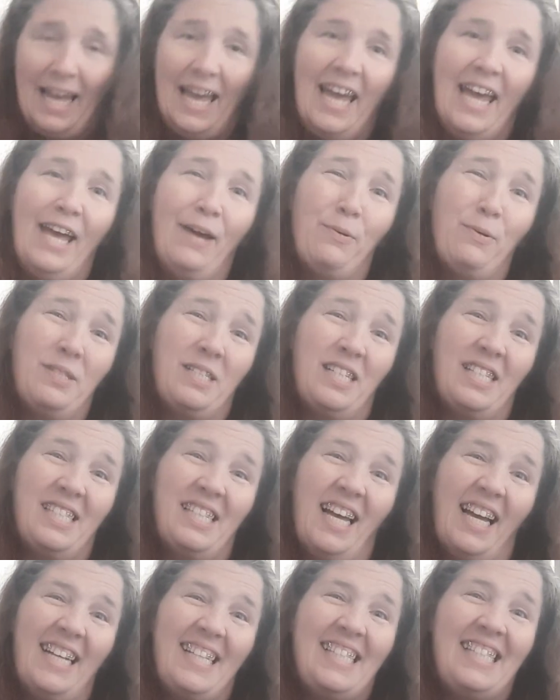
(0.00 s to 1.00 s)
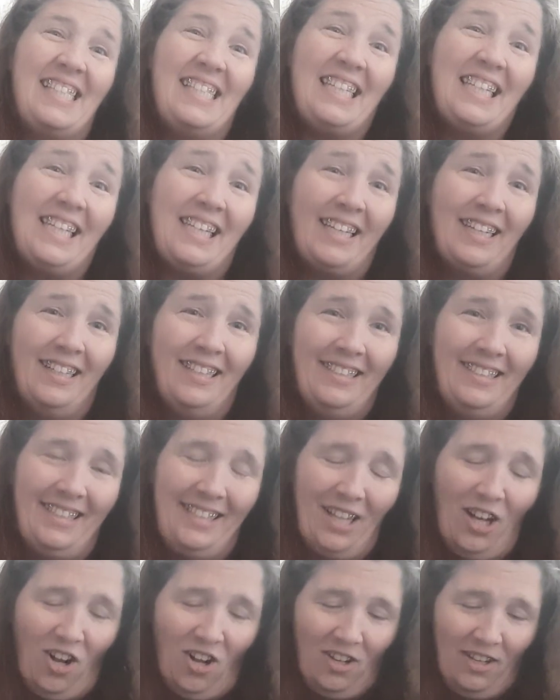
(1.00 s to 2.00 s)
It was a size C.
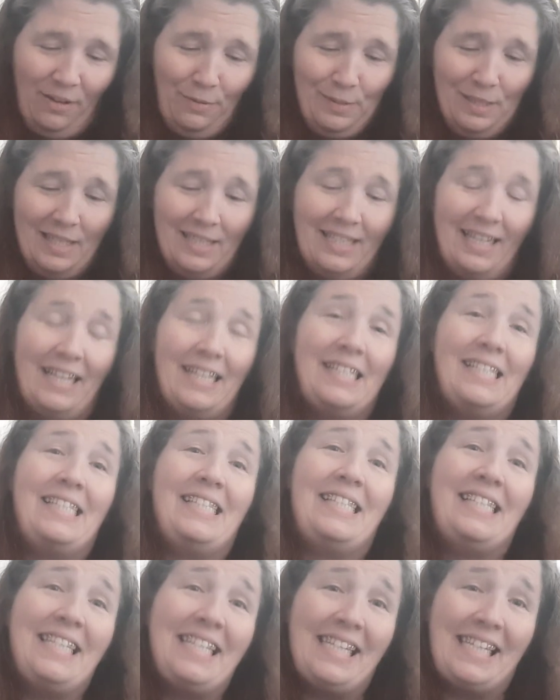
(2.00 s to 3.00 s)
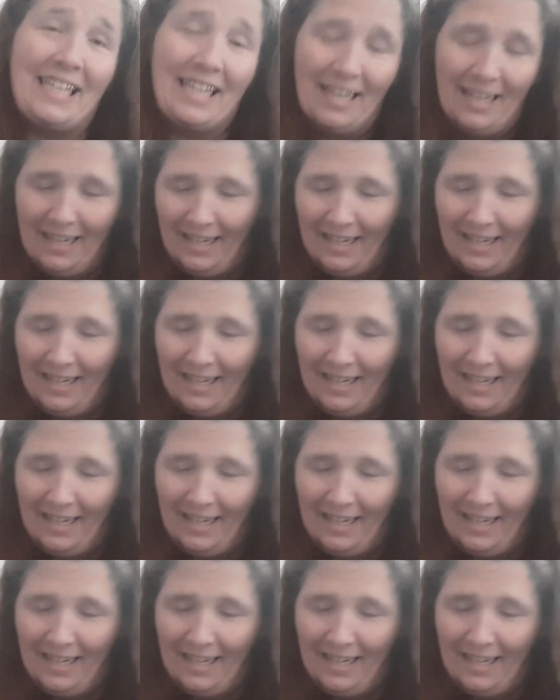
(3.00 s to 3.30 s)
Y'all, it was a size C.